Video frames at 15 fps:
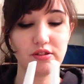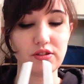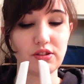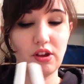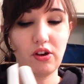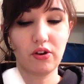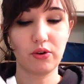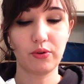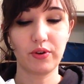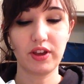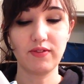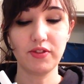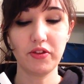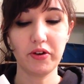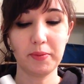so
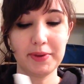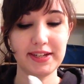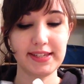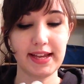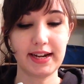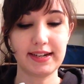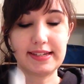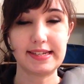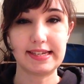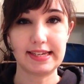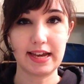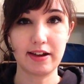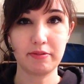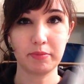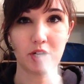even though I'm excited to
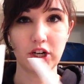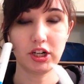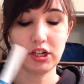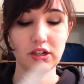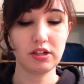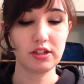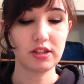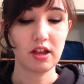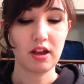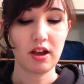get markers,